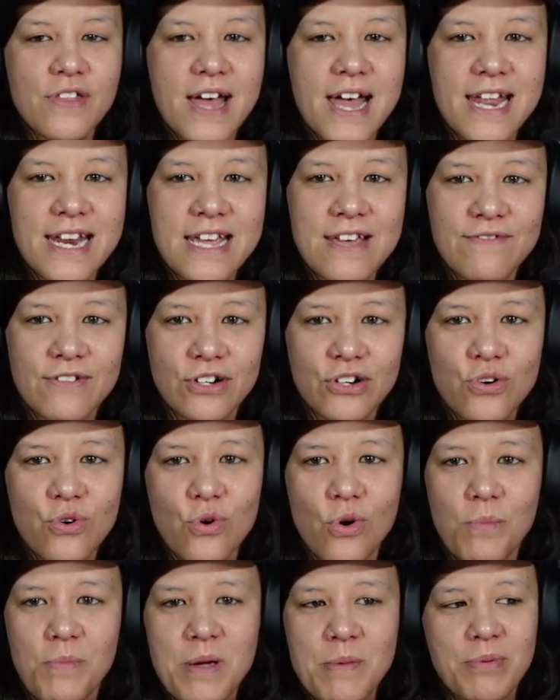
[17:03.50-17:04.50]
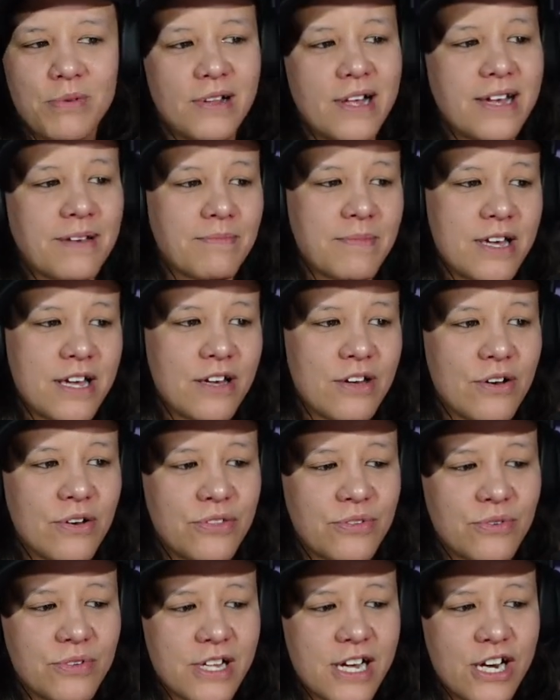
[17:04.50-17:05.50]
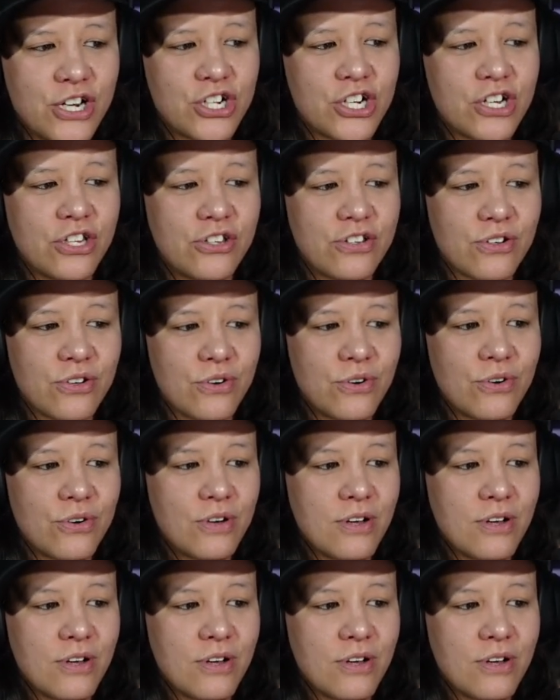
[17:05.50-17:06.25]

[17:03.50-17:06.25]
that even cool people like me go through that shit too.